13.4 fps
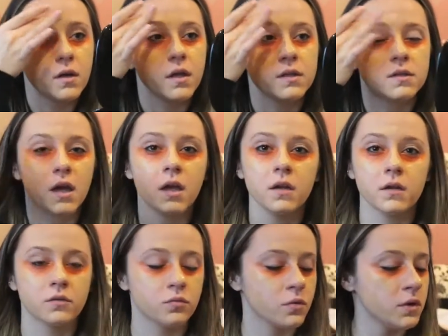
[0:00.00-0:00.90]

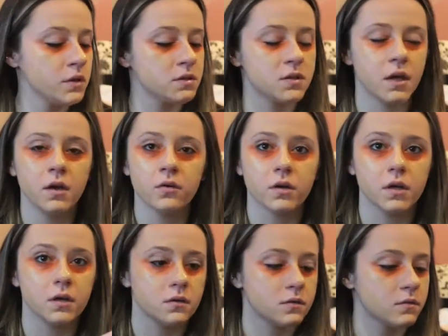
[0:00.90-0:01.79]
It's really
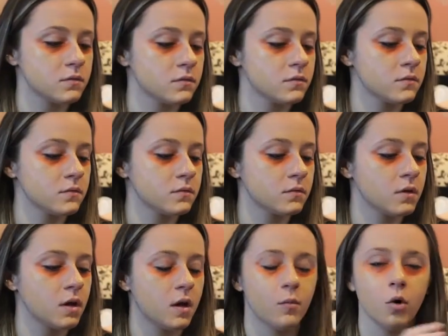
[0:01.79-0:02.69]
scary.
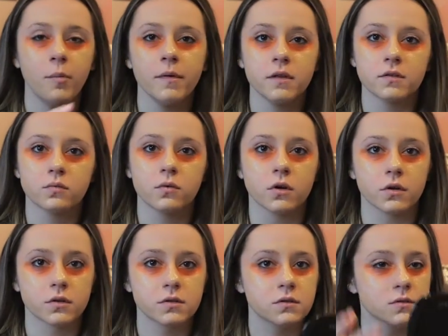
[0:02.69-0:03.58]
I'm hoping this
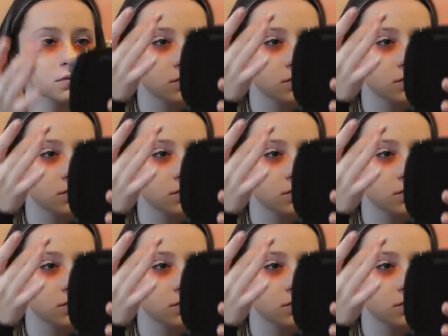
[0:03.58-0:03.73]
works.